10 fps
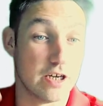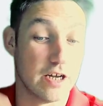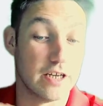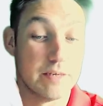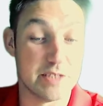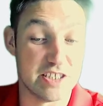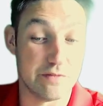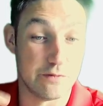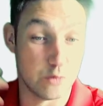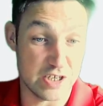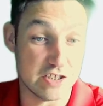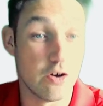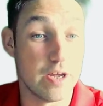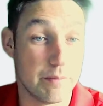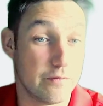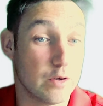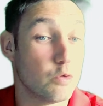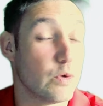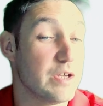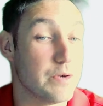unlimited free type field
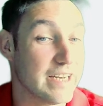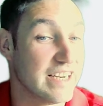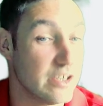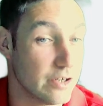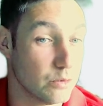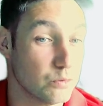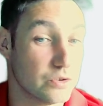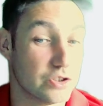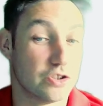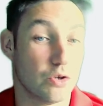where you can add notes